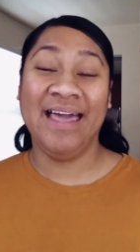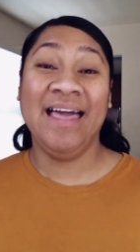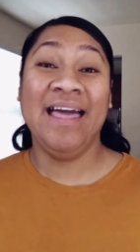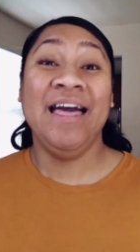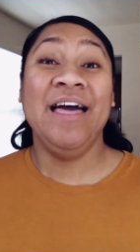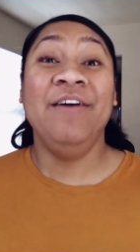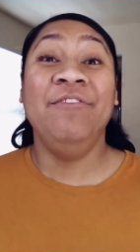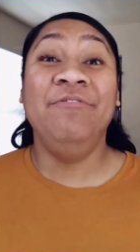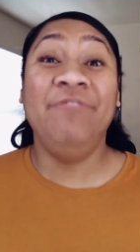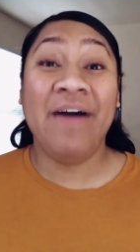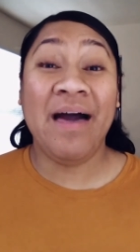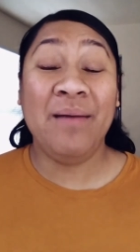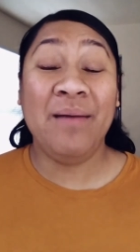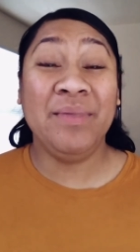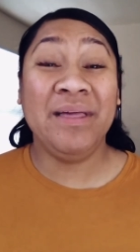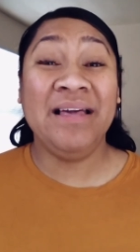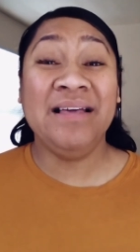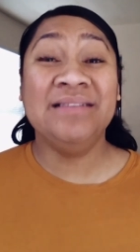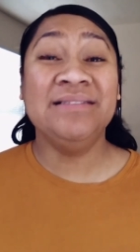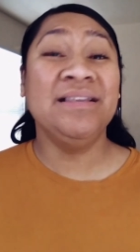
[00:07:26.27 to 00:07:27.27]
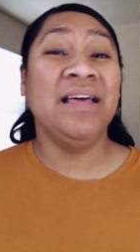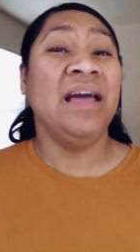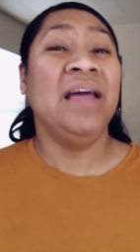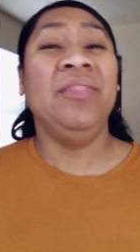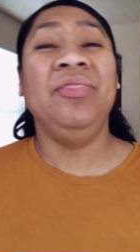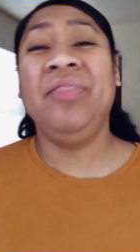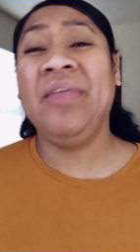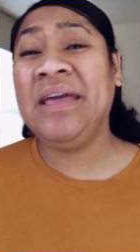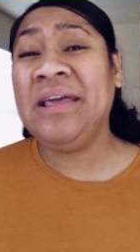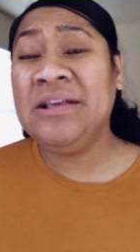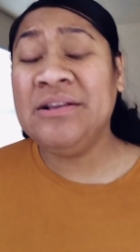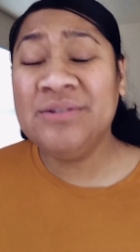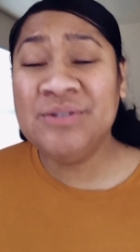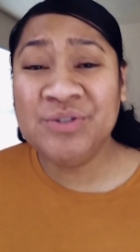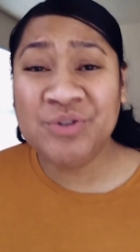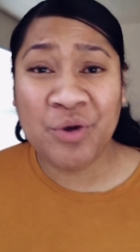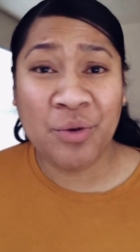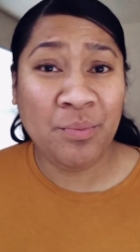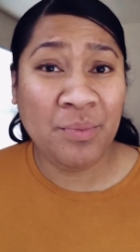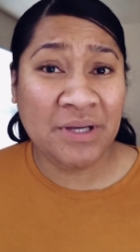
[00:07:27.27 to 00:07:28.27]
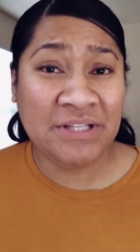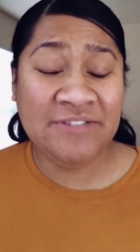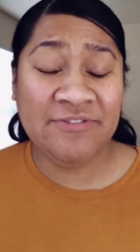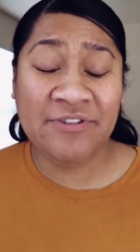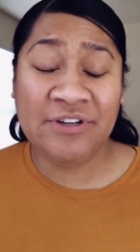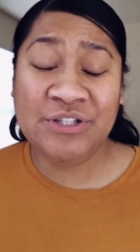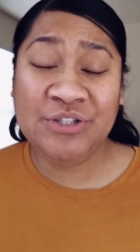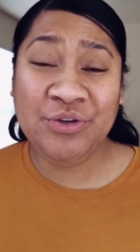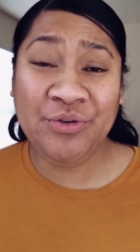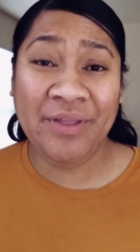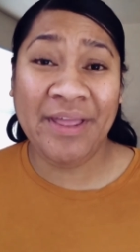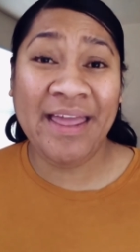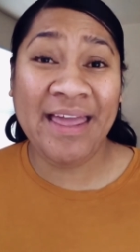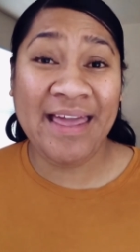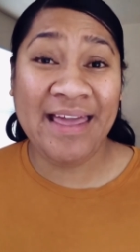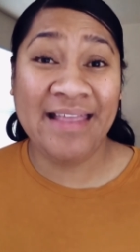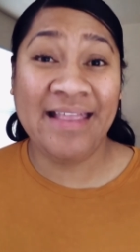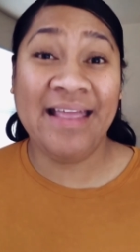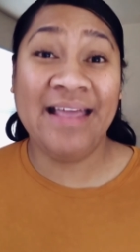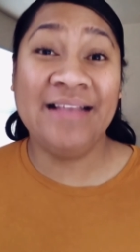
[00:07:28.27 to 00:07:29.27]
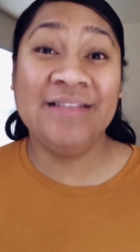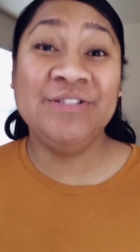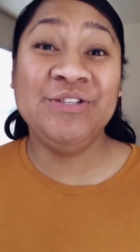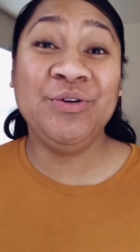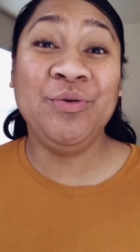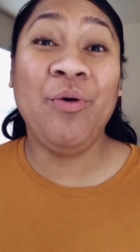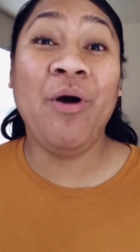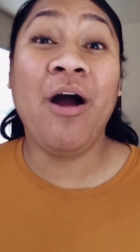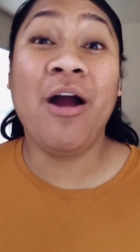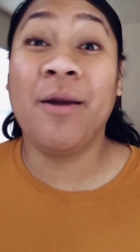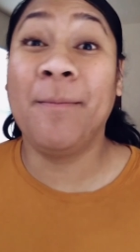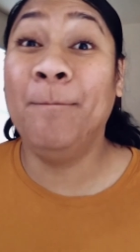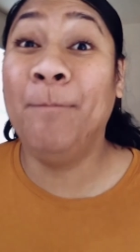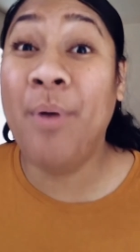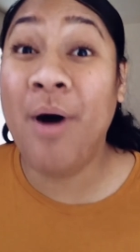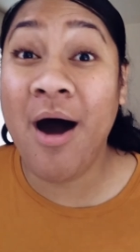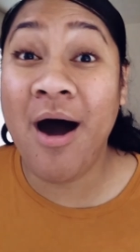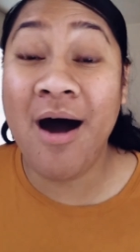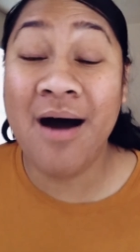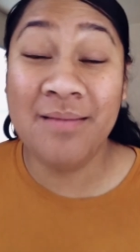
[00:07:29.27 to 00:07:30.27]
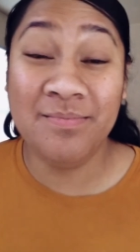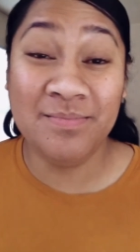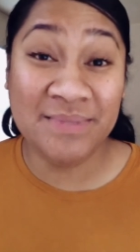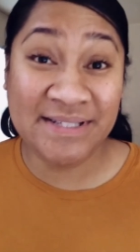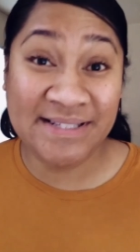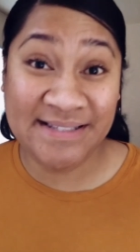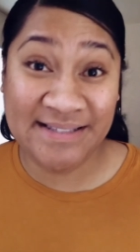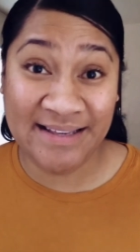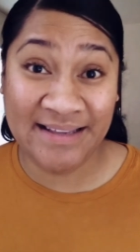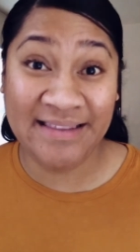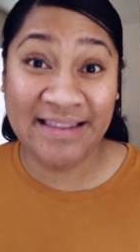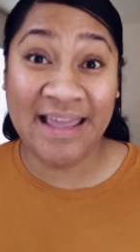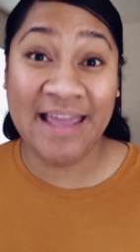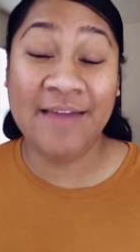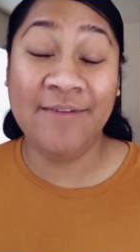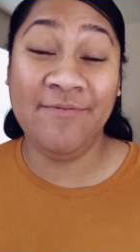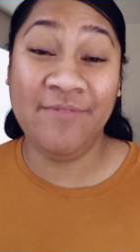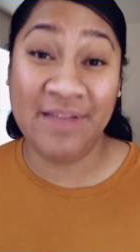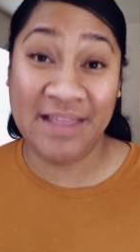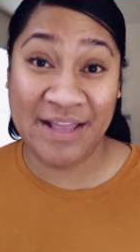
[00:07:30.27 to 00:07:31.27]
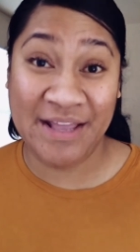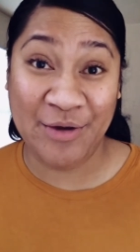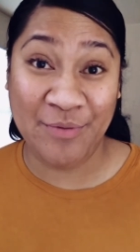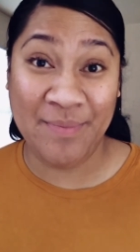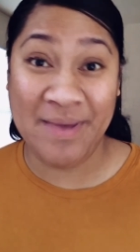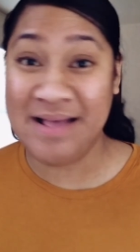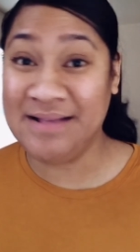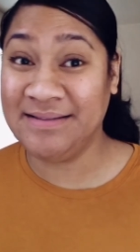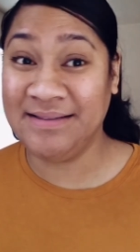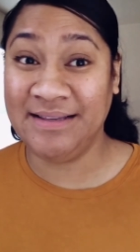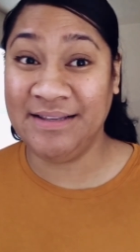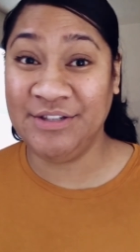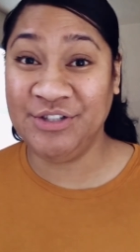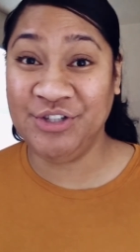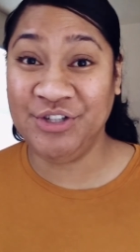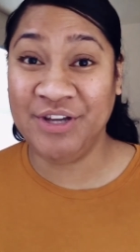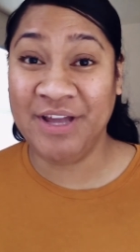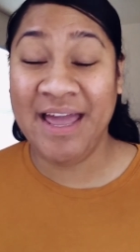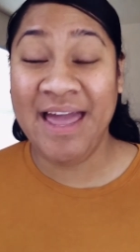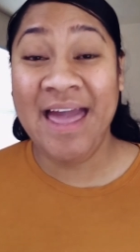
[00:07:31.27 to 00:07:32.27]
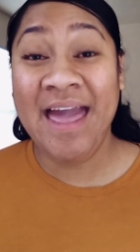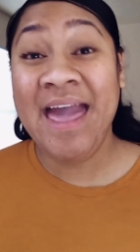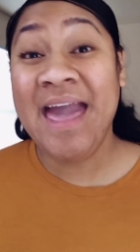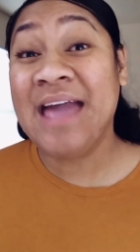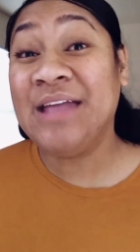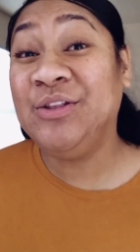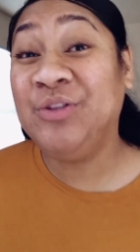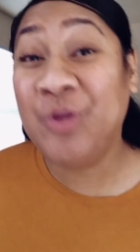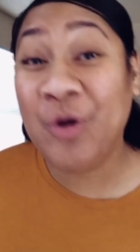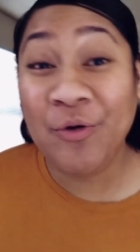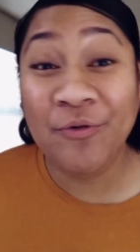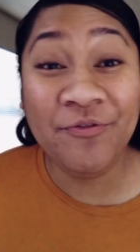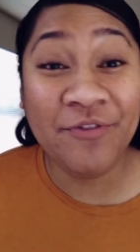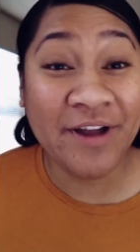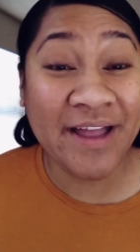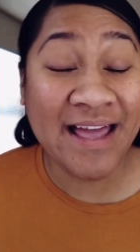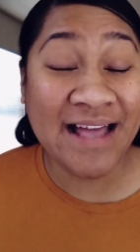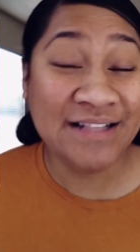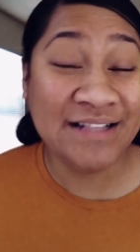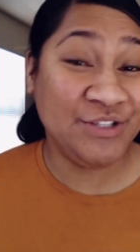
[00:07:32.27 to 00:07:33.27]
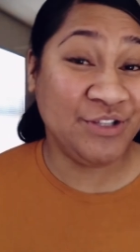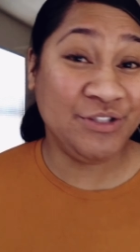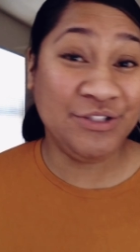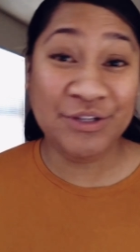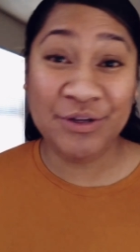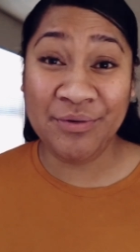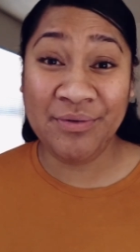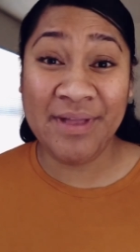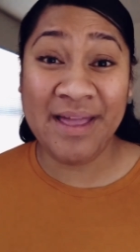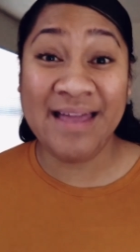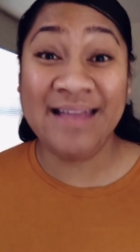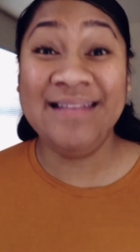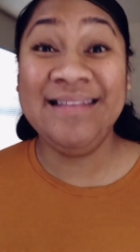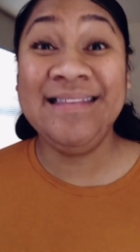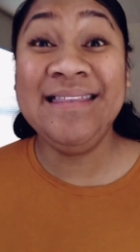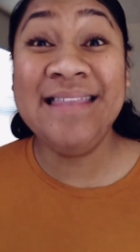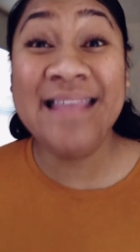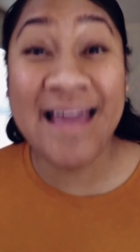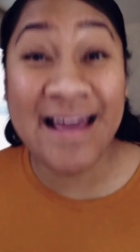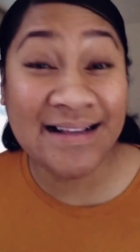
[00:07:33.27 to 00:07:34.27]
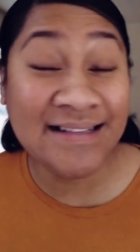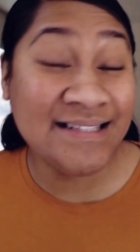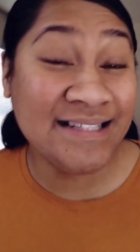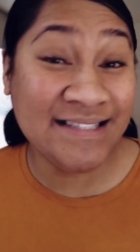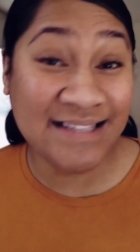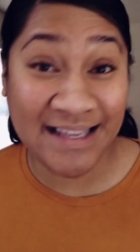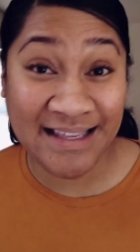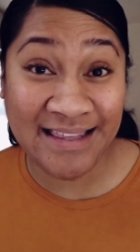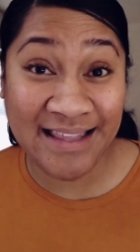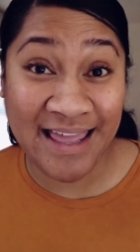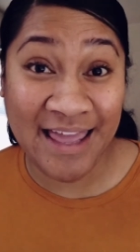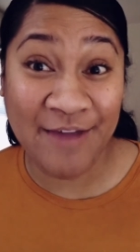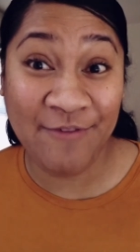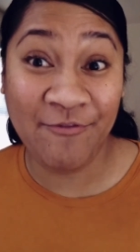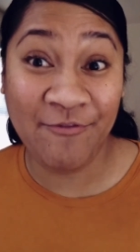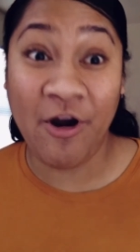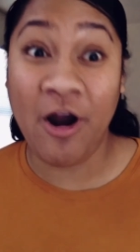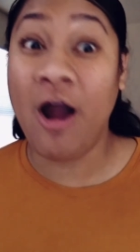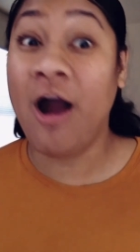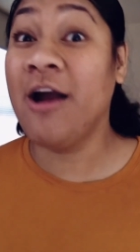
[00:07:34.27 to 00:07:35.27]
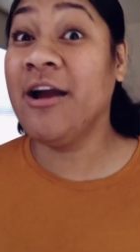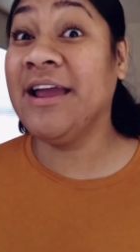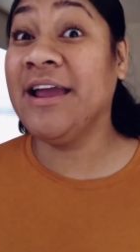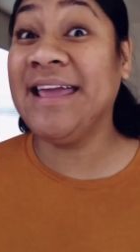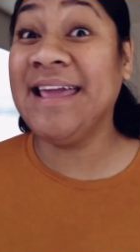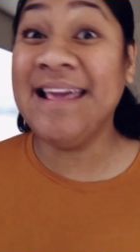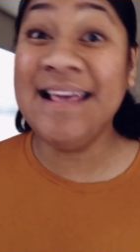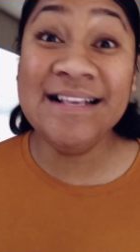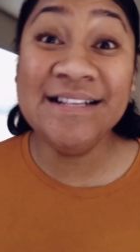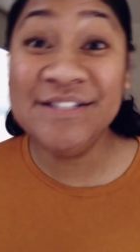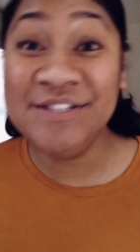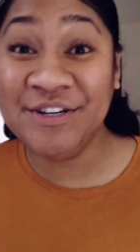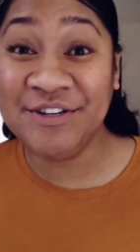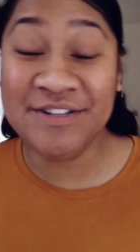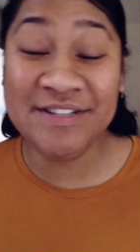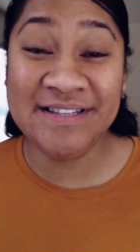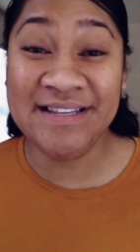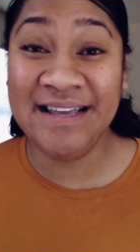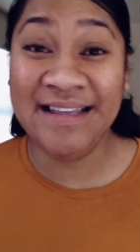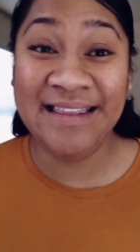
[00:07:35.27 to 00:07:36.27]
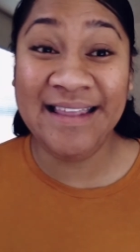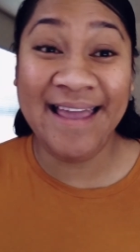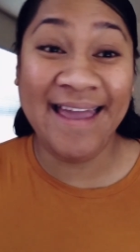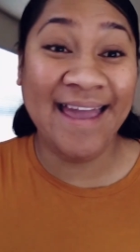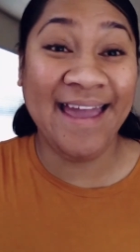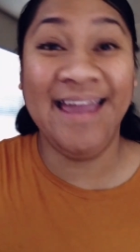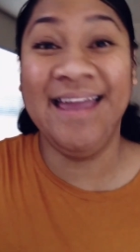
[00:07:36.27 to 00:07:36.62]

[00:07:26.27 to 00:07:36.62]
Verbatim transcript: Families, thank you so much for tuning in into our Palm Sunday video message. And don't forget to tune in next Sunday for our Easter Sunday.